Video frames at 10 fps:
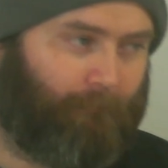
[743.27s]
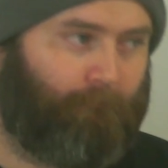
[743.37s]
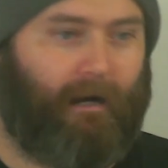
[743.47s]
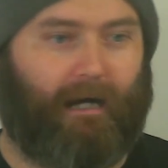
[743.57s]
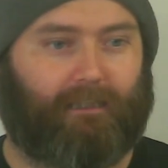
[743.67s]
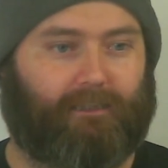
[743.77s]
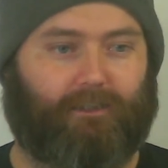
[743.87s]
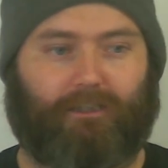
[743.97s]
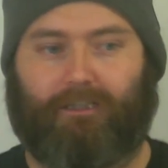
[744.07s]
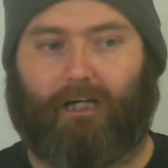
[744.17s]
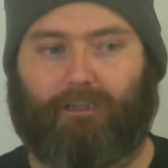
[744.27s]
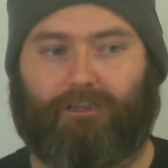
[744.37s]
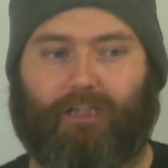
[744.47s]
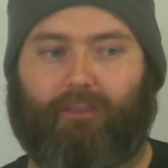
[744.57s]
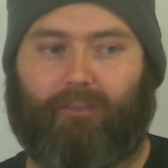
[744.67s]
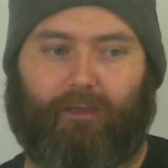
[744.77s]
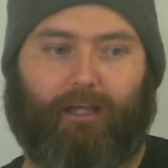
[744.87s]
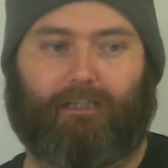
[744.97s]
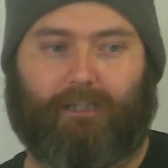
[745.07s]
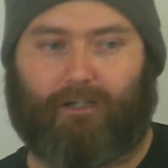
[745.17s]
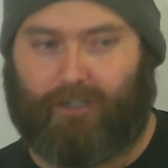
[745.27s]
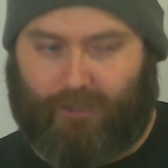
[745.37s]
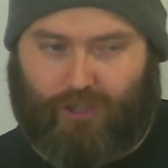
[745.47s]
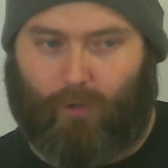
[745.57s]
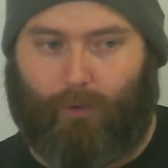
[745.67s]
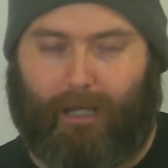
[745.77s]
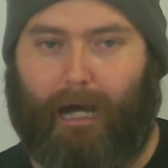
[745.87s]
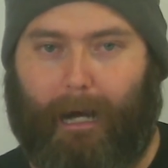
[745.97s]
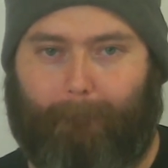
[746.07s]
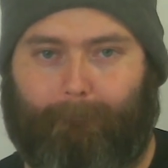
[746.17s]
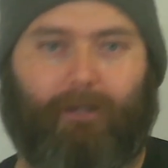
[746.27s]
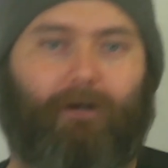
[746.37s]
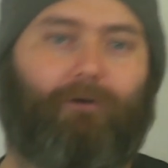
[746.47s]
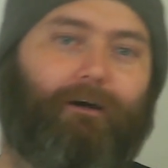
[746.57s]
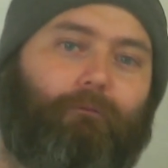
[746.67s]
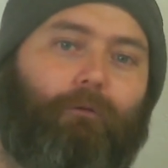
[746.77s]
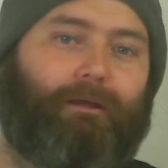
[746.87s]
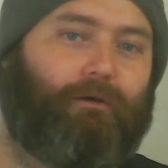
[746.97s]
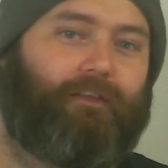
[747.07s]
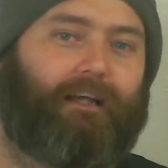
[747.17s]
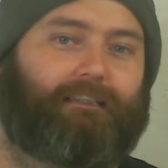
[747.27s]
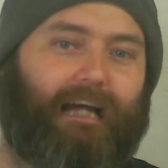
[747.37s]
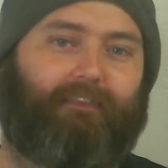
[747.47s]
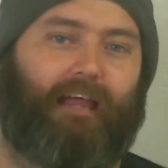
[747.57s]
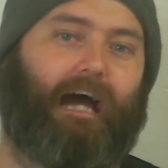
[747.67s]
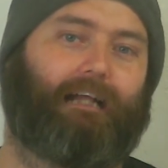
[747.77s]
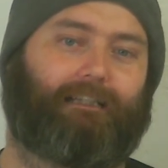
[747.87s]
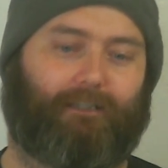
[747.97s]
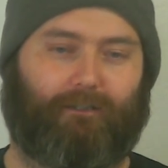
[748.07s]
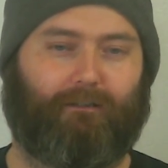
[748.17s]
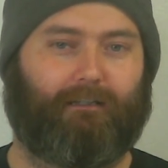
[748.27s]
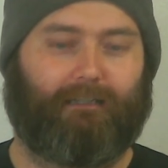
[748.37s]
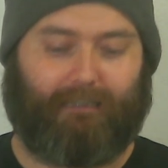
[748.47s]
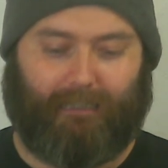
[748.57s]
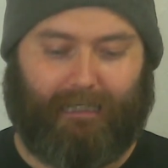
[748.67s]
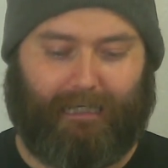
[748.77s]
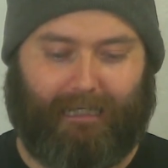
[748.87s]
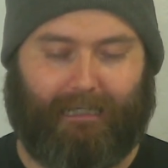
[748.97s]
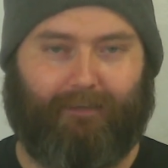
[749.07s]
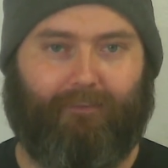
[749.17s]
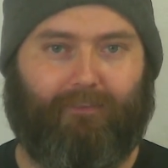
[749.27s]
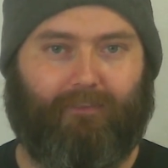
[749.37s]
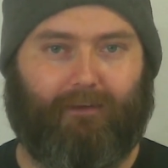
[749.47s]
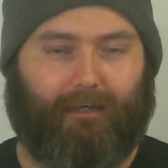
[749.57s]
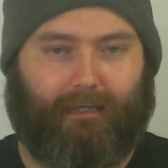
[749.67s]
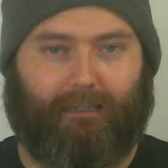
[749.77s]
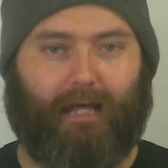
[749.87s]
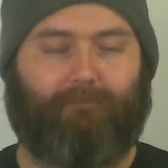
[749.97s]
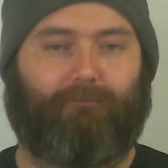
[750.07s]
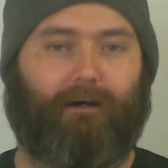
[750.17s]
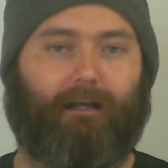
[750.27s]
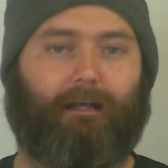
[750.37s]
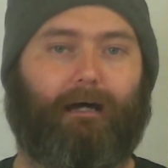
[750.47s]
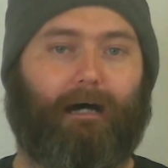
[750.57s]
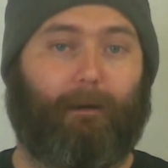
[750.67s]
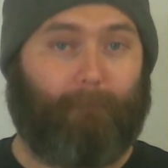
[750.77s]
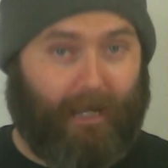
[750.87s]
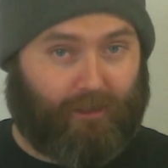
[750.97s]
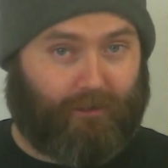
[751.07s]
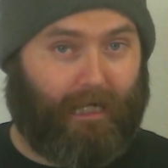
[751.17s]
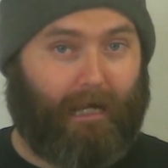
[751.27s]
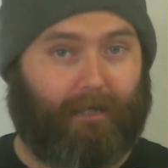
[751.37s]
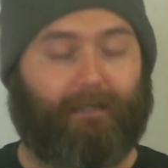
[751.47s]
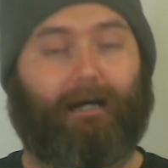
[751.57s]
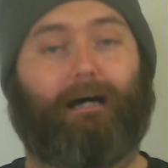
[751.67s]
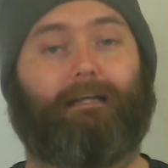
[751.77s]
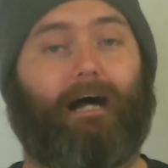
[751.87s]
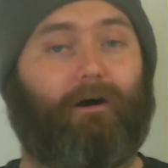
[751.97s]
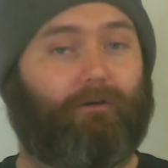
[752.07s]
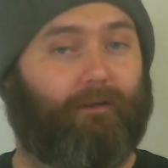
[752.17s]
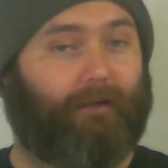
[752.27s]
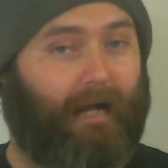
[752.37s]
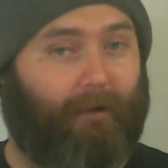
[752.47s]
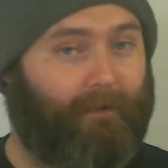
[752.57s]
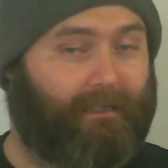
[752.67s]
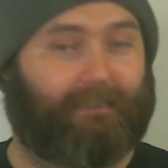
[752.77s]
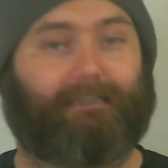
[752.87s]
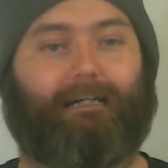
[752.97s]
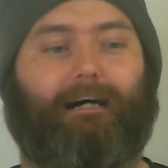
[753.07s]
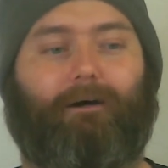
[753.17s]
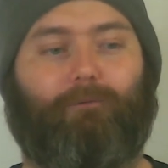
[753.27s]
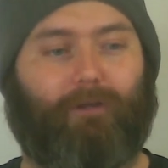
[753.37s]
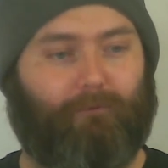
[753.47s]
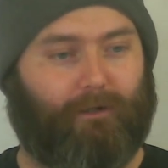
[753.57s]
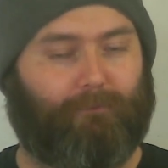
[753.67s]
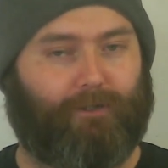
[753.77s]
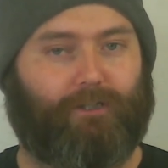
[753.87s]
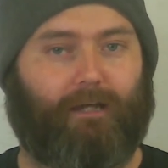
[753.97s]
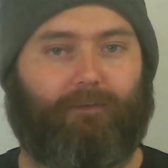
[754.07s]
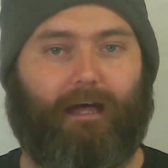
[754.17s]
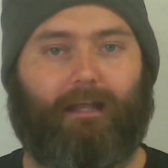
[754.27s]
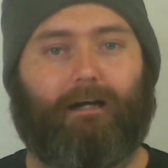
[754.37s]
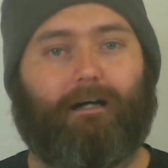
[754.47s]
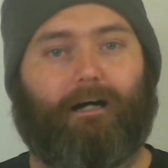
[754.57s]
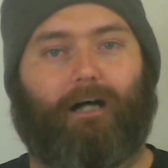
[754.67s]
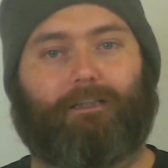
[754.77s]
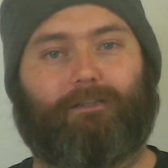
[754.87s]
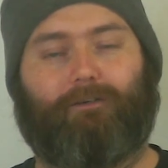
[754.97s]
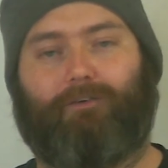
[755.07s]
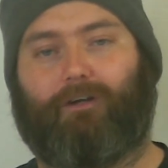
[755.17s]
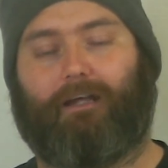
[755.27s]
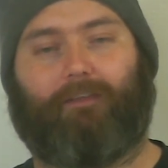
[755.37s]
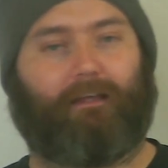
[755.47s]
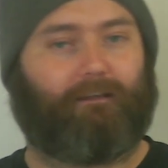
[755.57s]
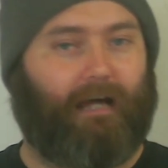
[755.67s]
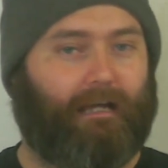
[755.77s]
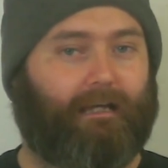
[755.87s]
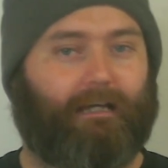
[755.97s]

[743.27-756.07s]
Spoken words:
monster dungeon thing started showing up, you know, and we'll be doing things like that. So a lot of fun. Patreon down in the comments, really would appreciate that. Also, if you could hit that like,